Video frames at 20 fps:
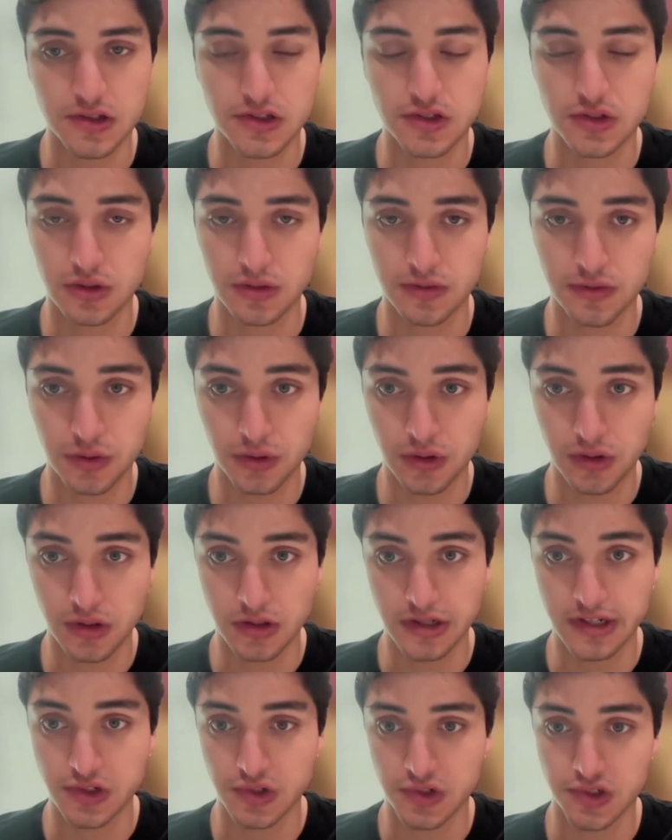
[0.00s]
So if you all
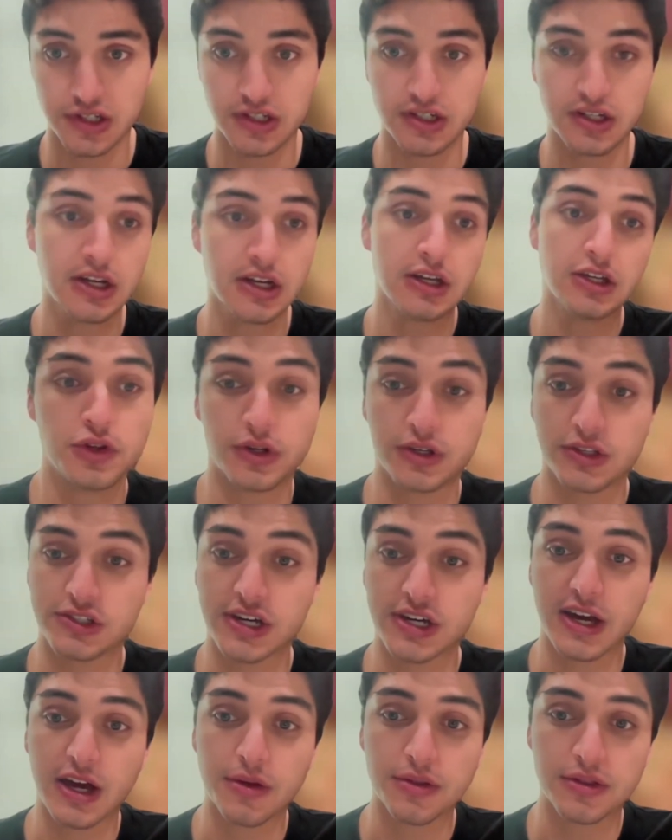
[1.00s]
are interested, you can
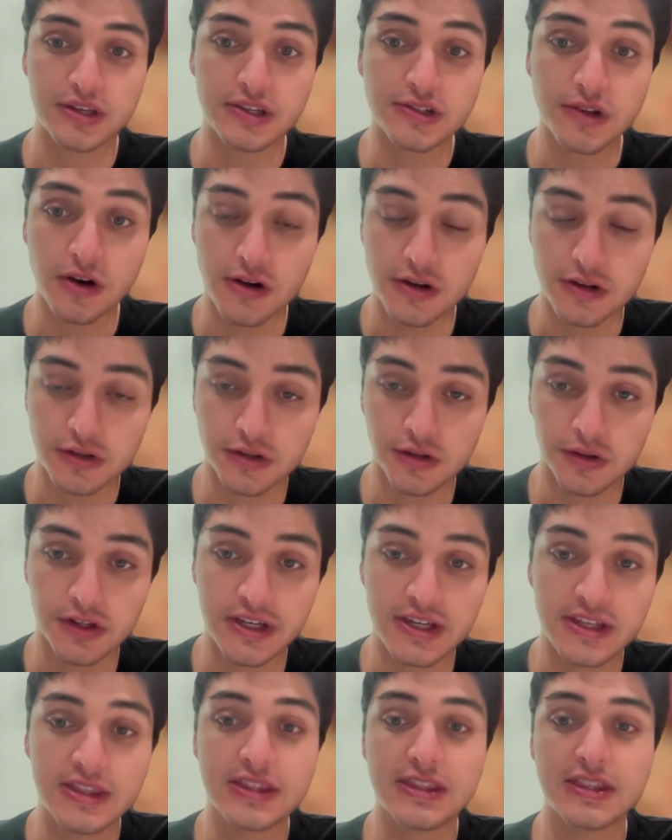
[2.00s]
out this article
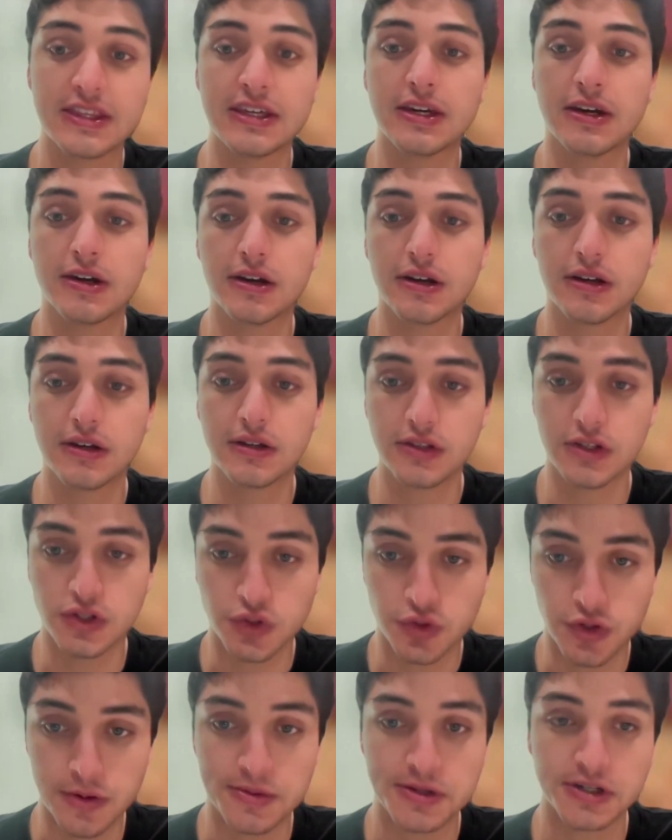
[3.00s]
in the
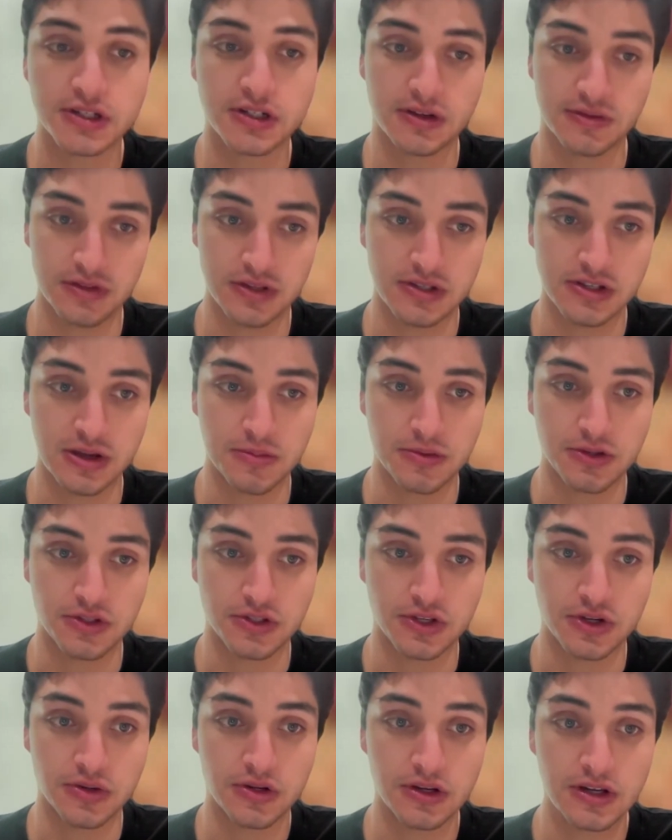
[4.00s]
description of this
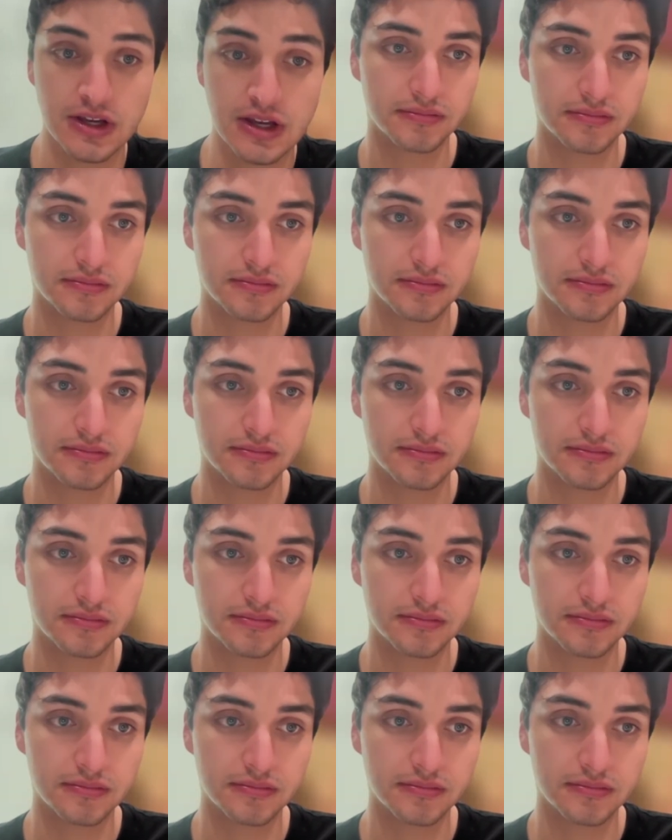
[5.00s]
episode.